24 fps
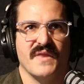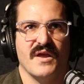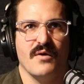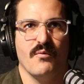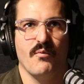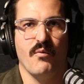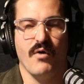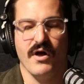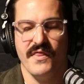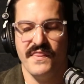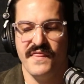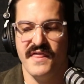
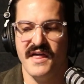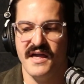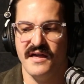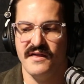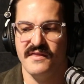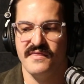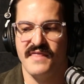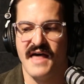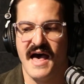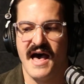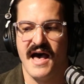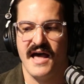One
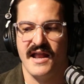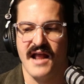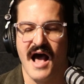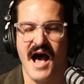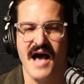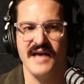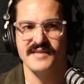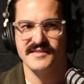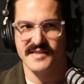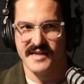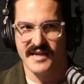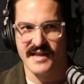thing that
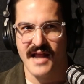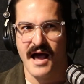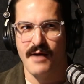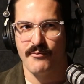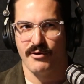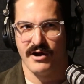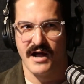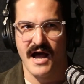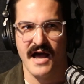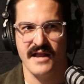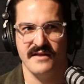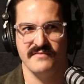Isaac and I
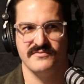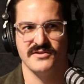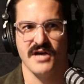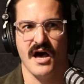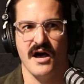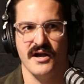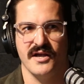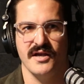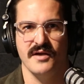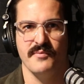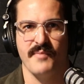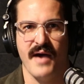were kind of
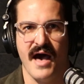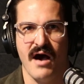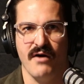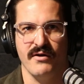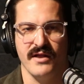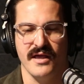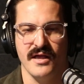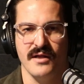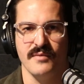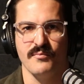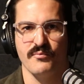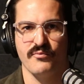talking
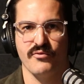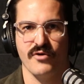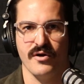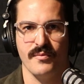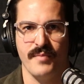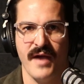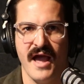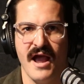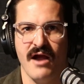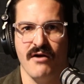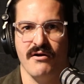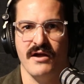about in
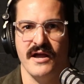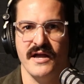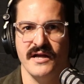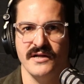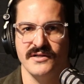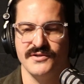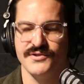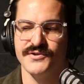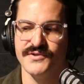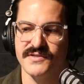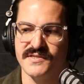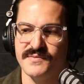
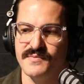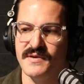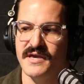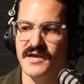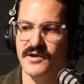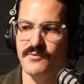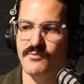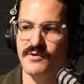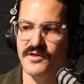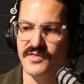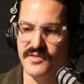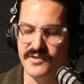preparing to
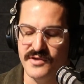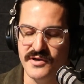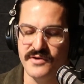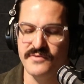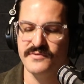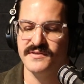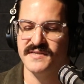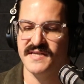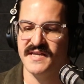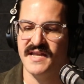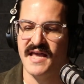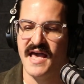speak with
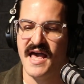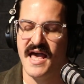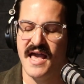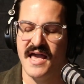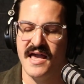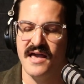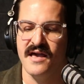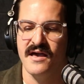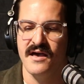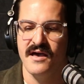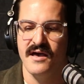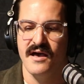you
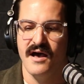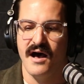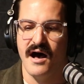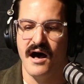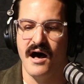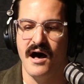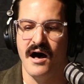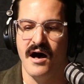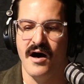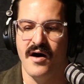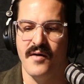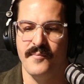today,
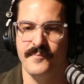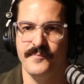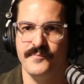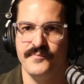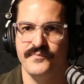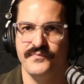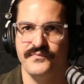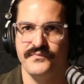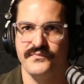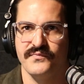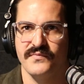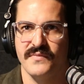
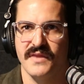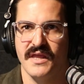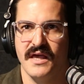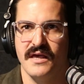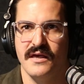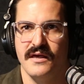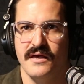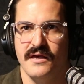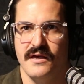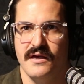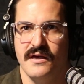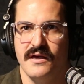um,
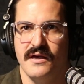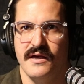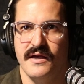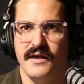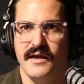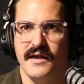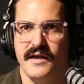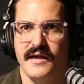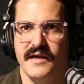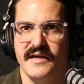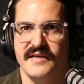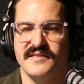
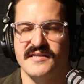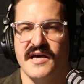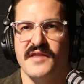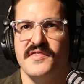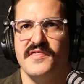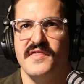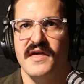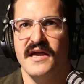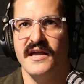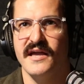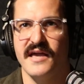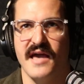is I
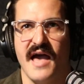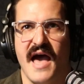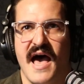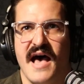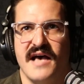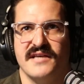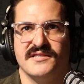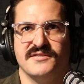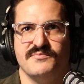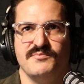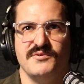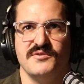think
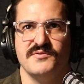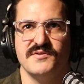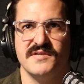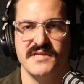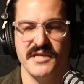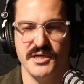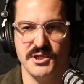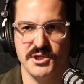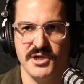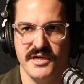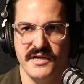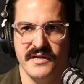as
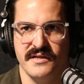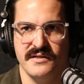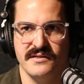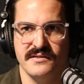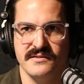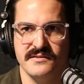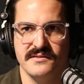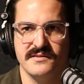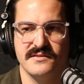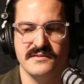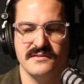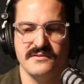
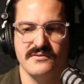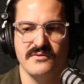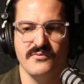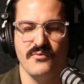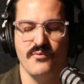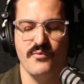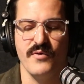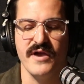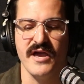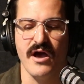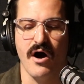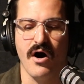musicians,
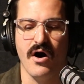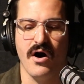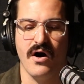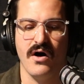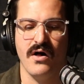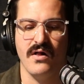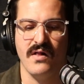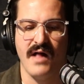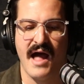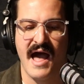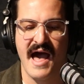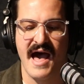we
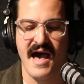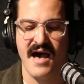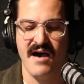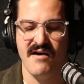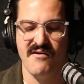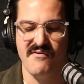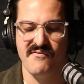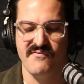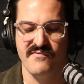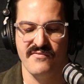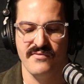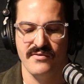all
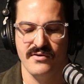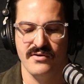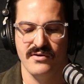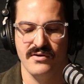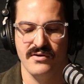have